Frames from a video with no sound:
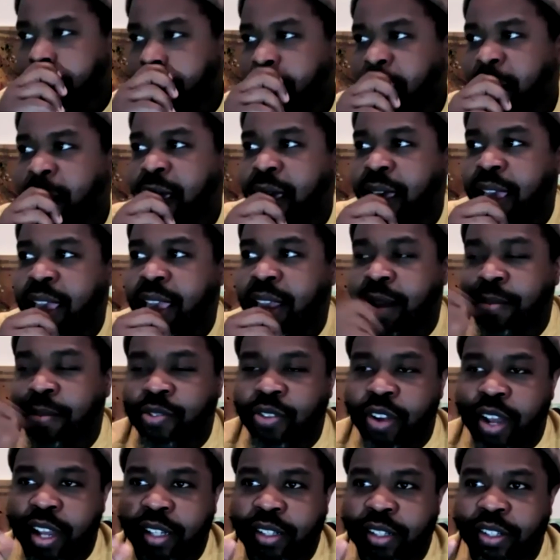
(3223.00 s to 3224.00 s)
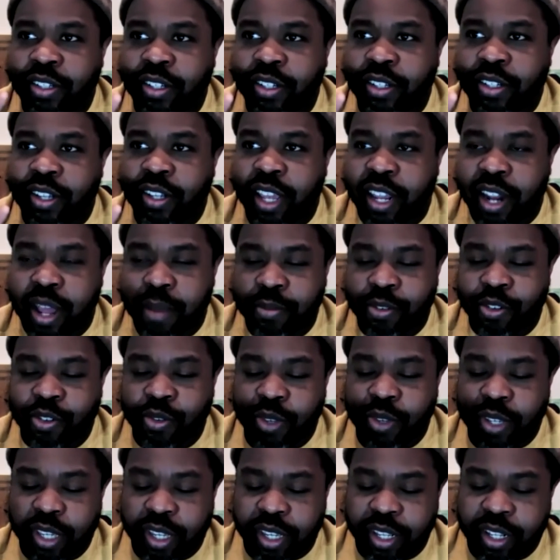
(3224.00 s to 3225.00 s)
And I'm doing it
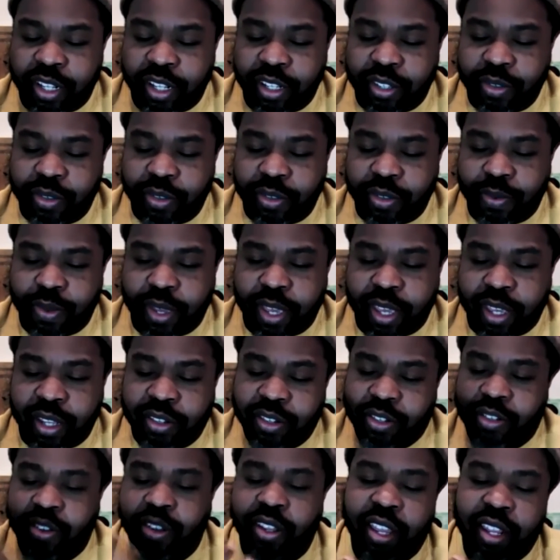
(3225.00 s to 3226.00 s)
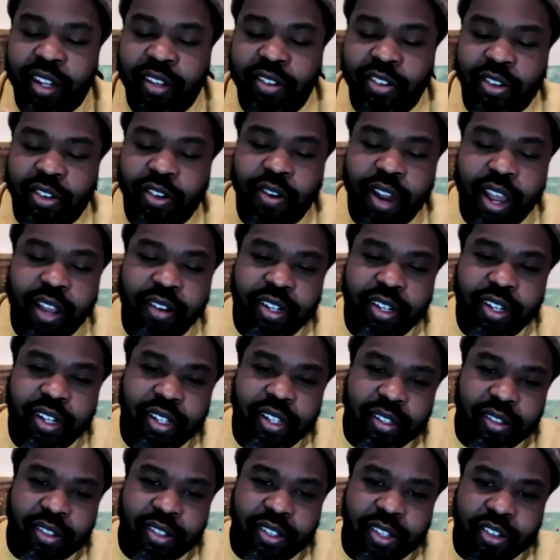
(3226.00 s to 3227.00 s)
in this way to ground it in
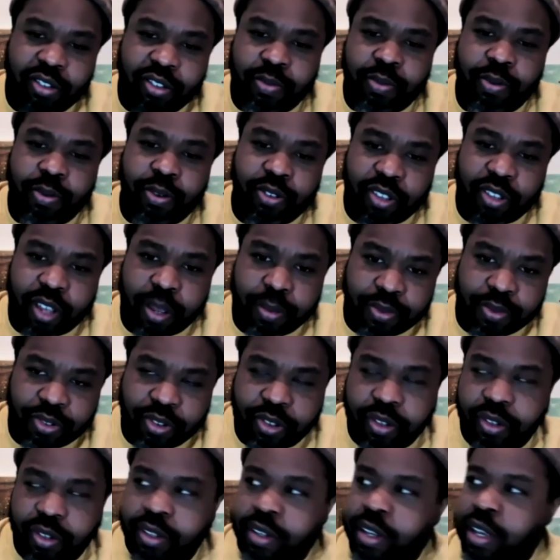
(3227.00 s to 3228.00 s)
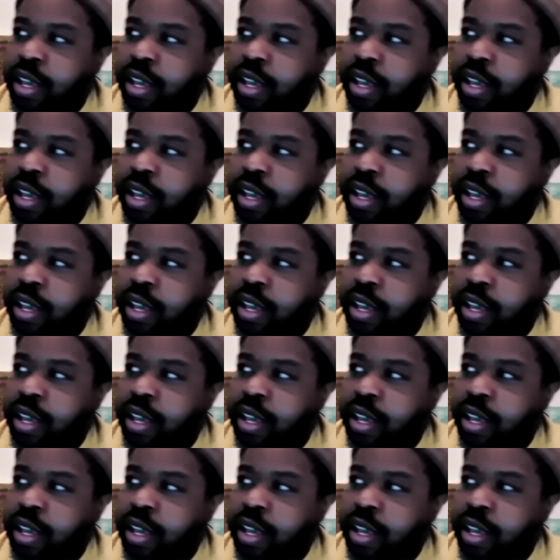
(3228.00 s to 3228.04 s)
sense perception,